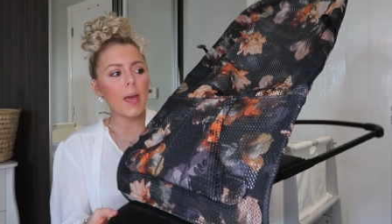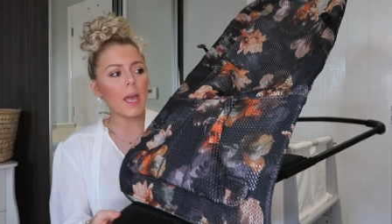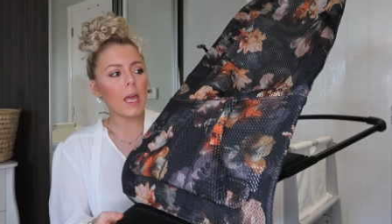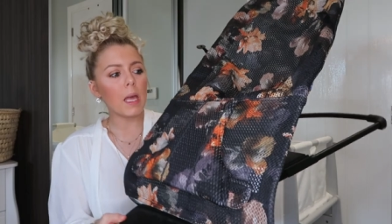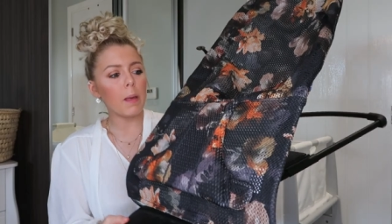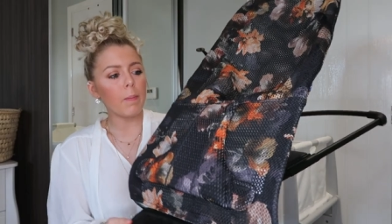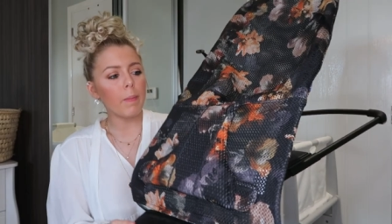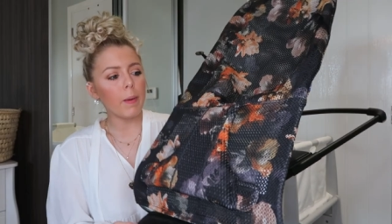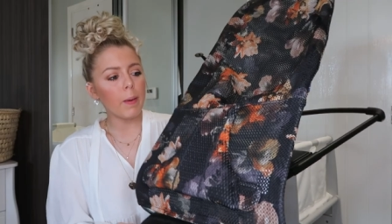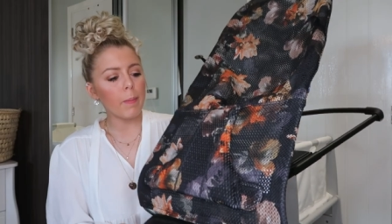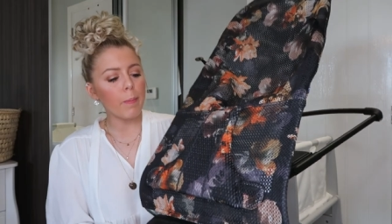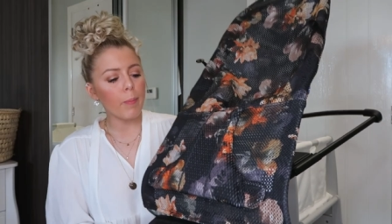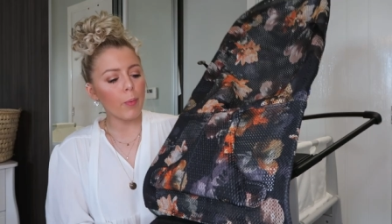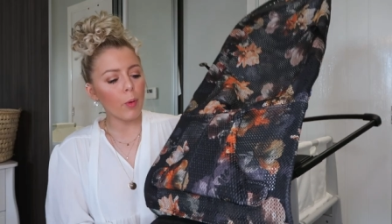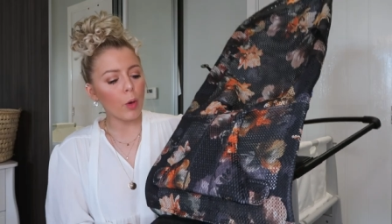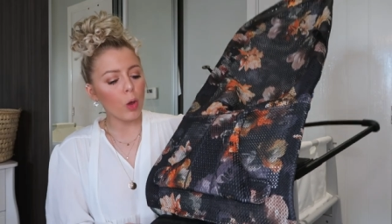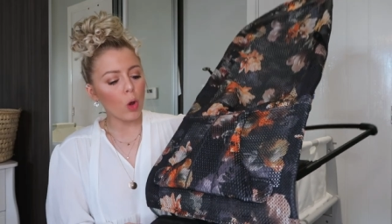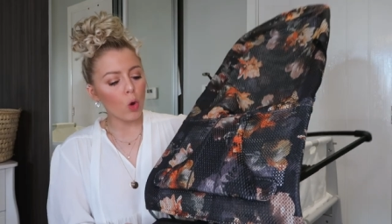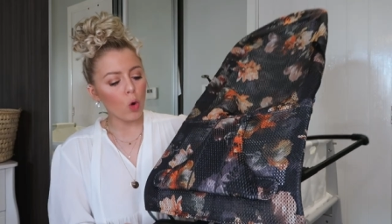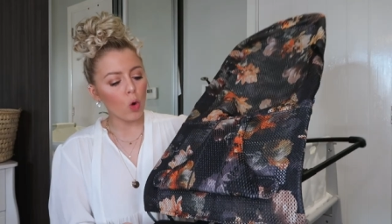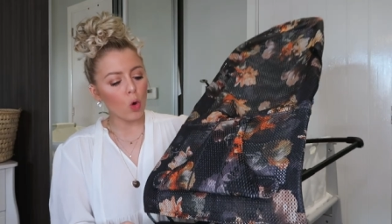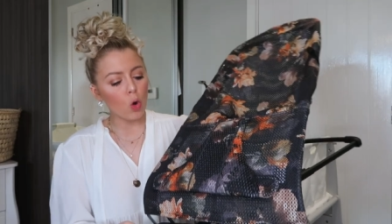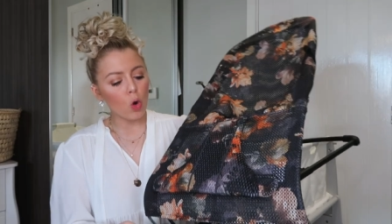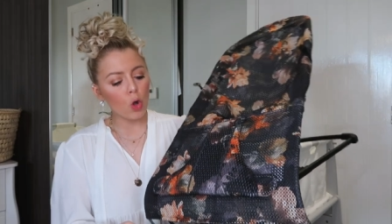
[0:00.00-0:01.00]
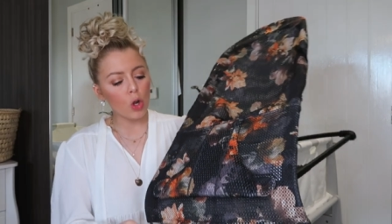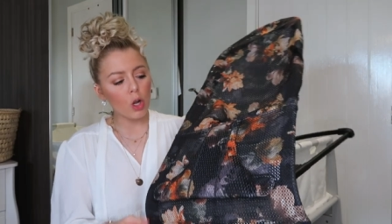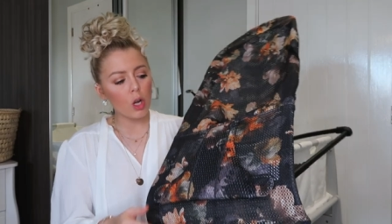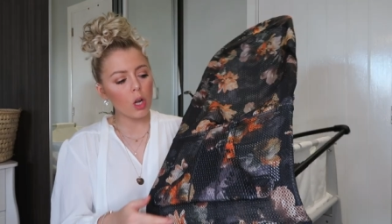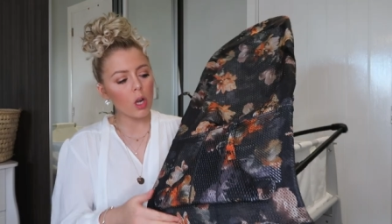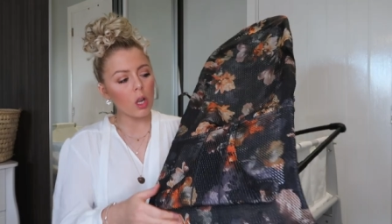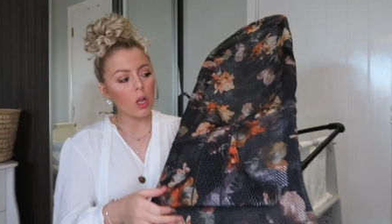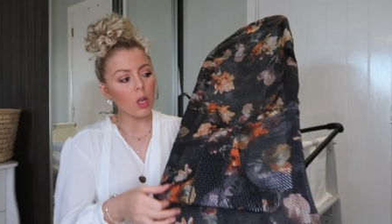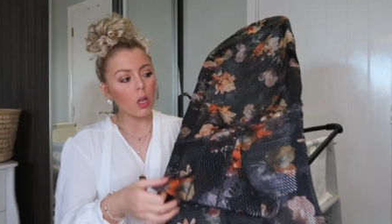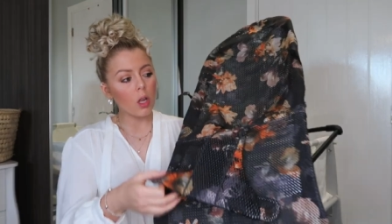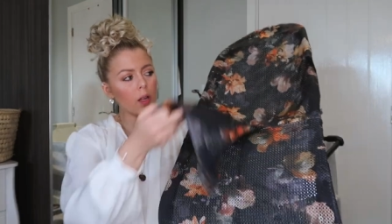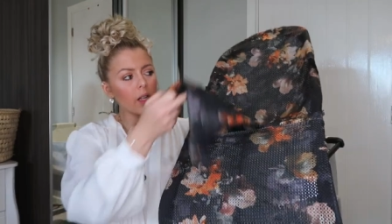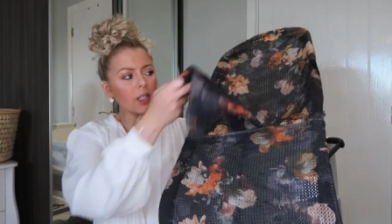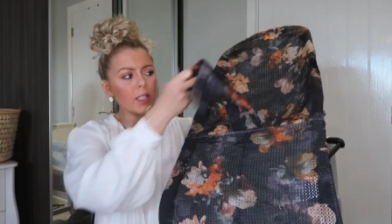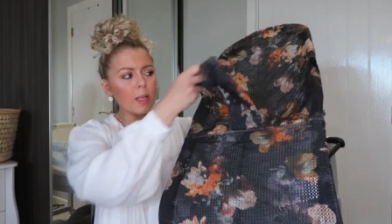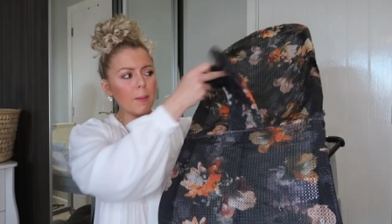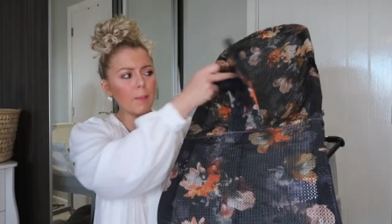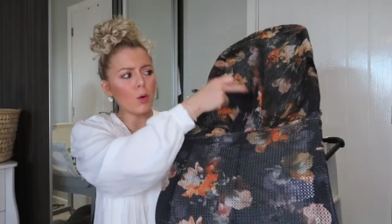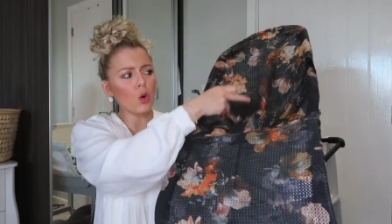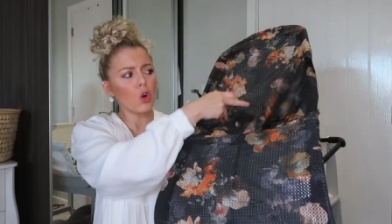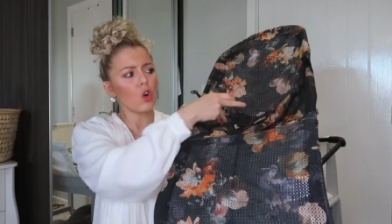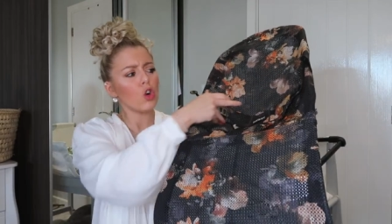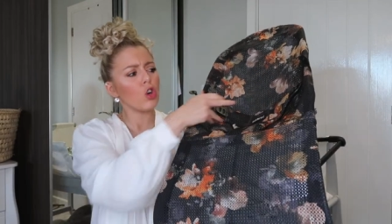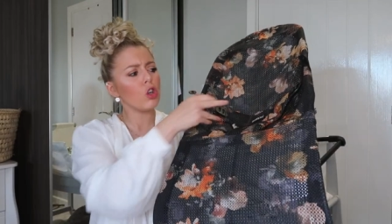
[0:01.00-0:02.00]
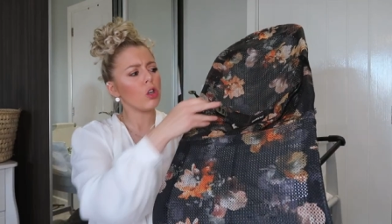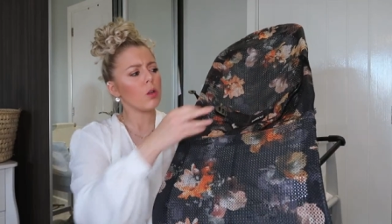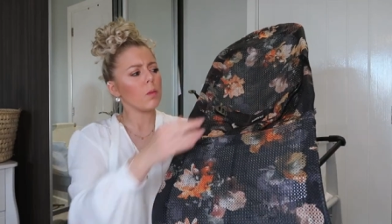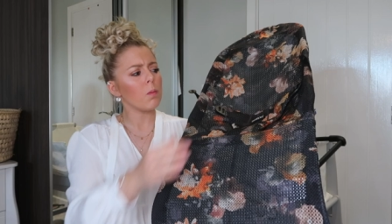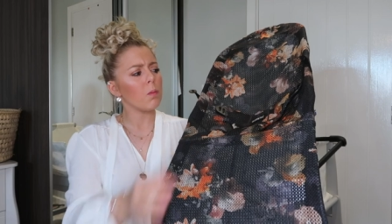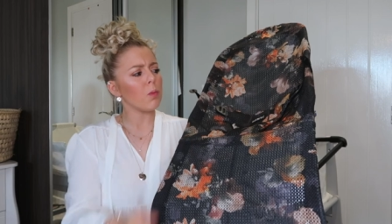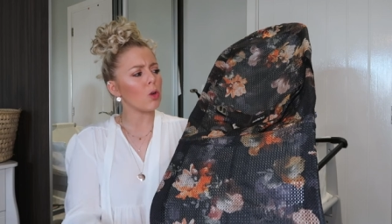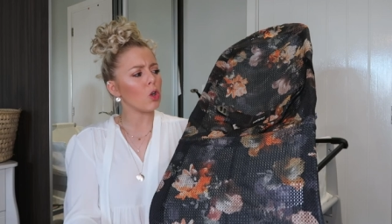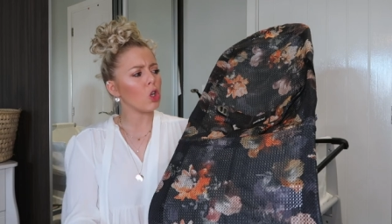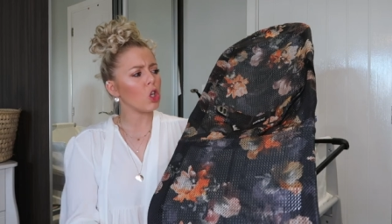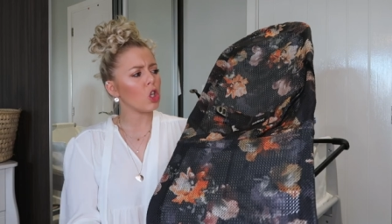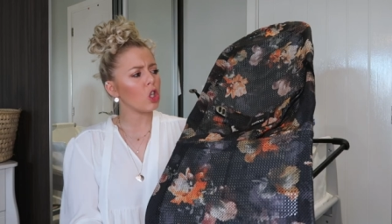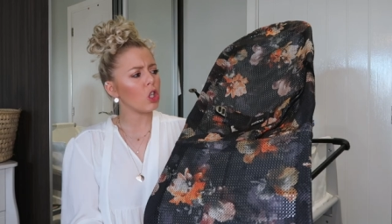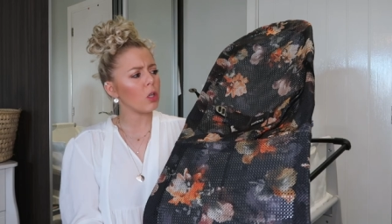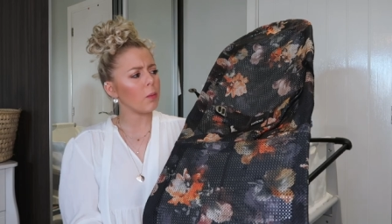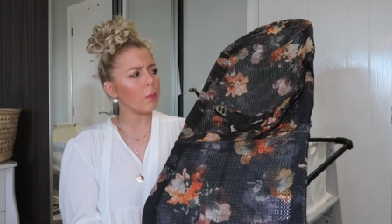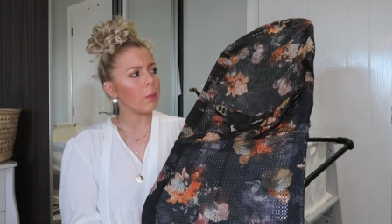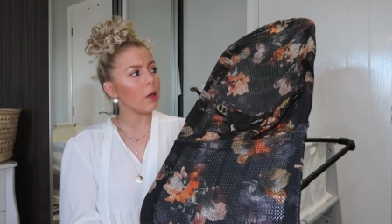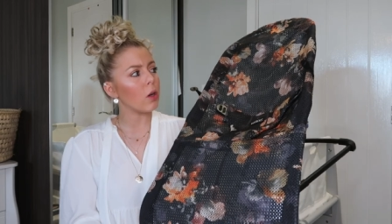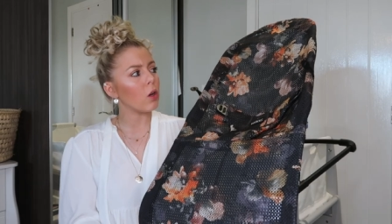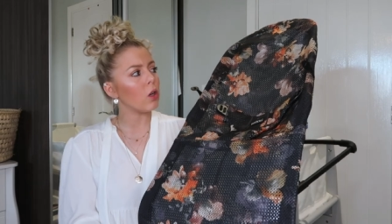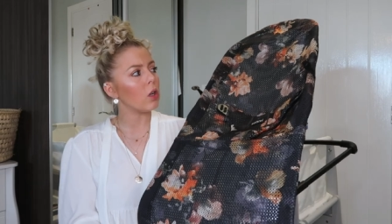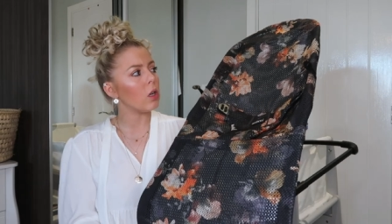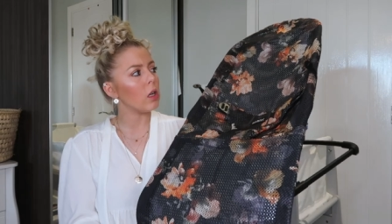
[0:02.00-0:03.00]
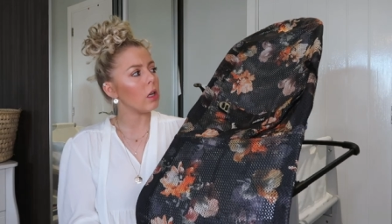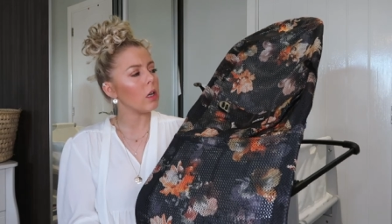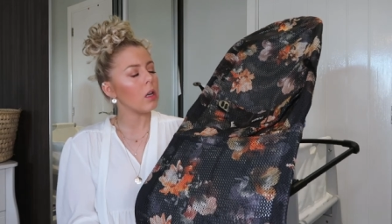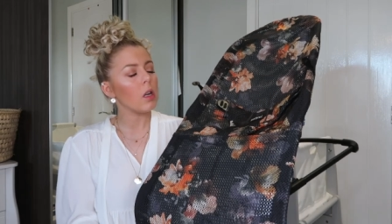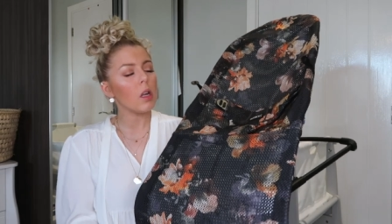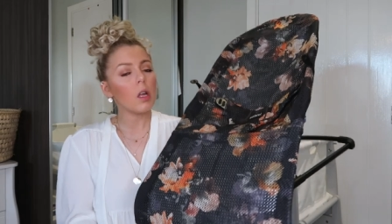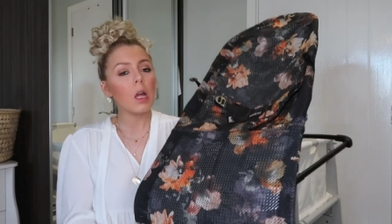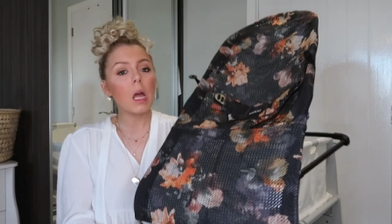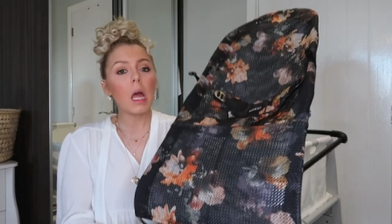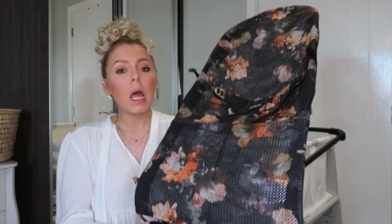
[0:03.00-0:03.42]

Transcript: Baby Bjorn. Is it Born? Born? Bjorn?